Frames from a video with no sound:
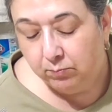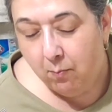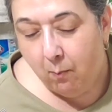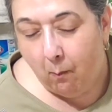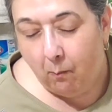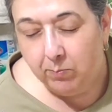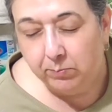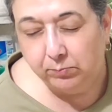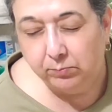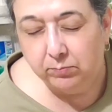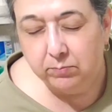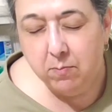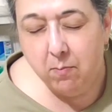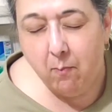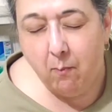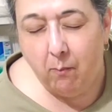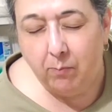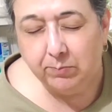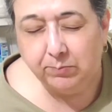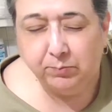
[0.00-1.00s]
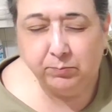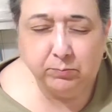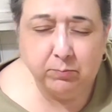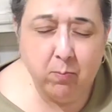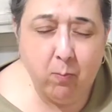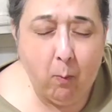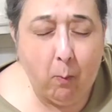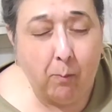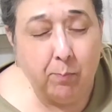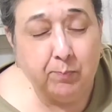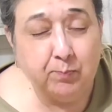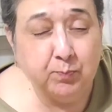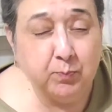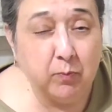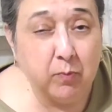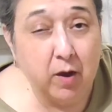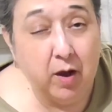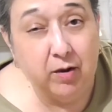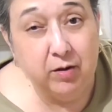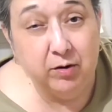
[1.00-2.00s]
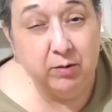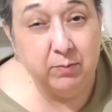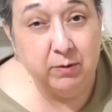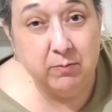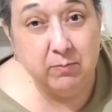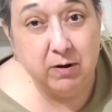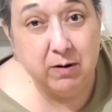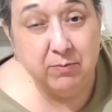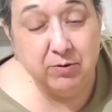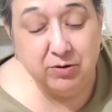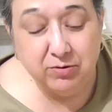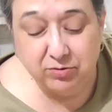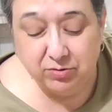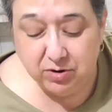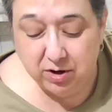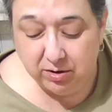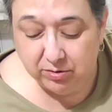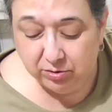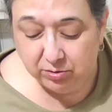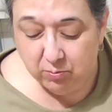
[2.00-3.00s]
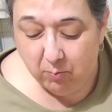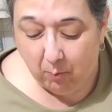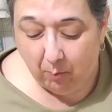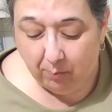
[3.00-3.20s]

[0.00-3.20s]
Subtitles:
A little bit of barbecue sauce.